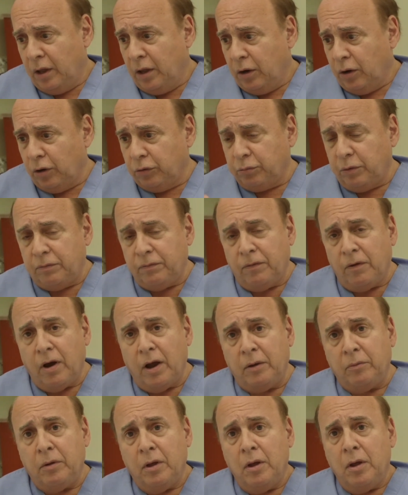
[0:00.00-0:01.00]
Because we
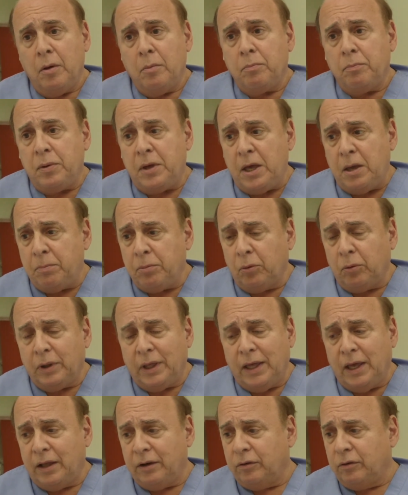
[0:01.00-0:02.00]
find people
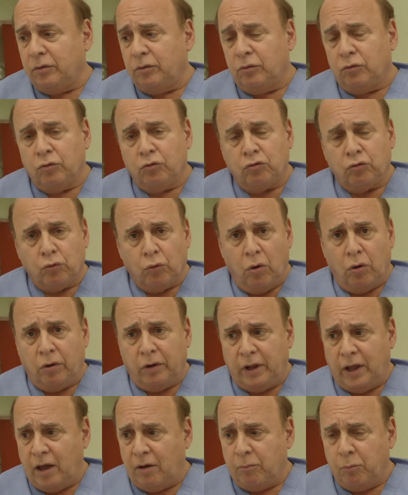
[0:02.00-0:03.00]
get
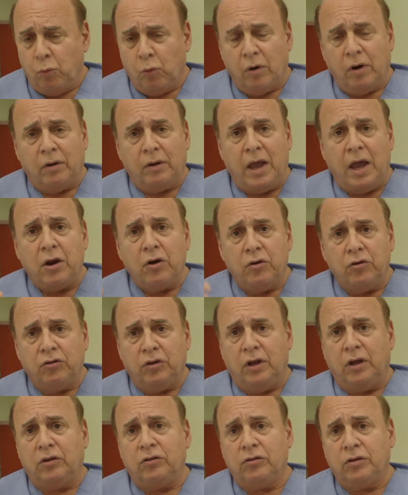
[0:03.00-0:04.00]
stronger, they have more
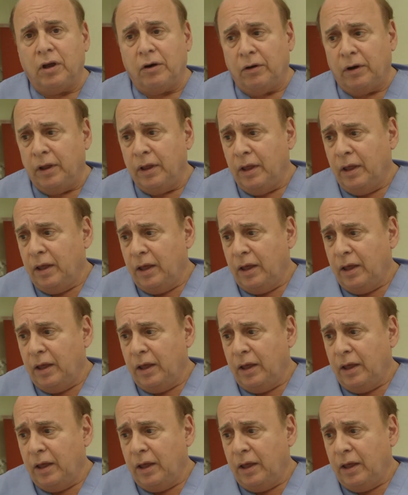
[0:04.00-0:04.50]
energy, etc.